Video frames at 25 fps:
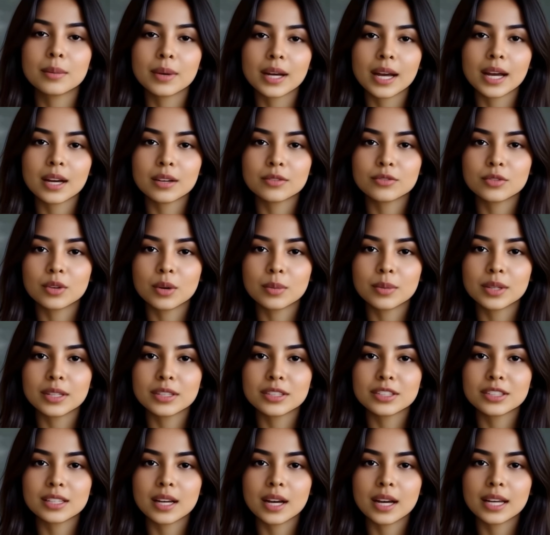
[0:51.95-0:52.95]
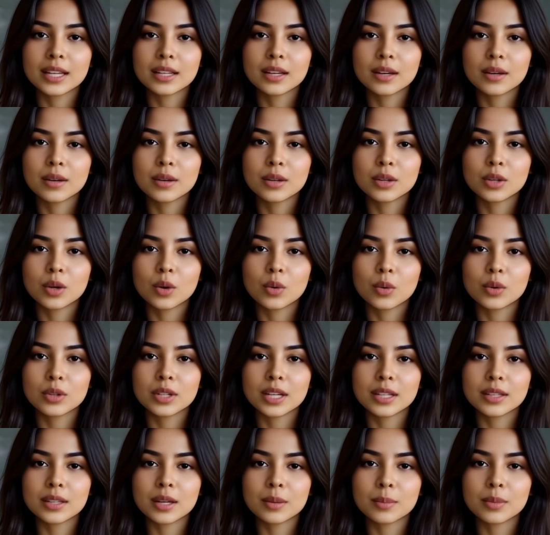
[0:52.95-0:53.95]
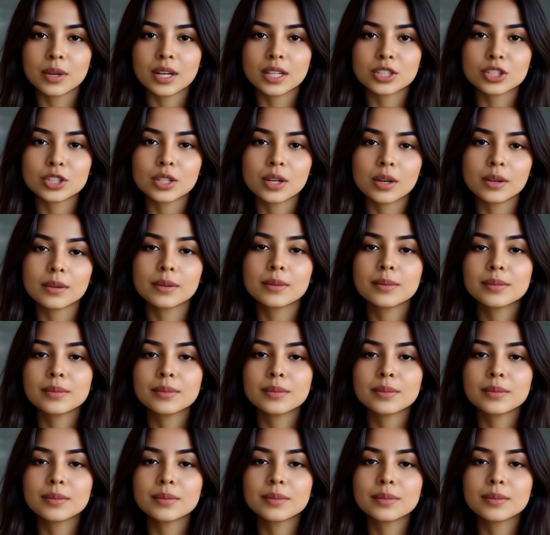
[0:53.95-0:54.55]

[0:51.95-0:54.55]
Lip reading: air from inside, lowering the pressure.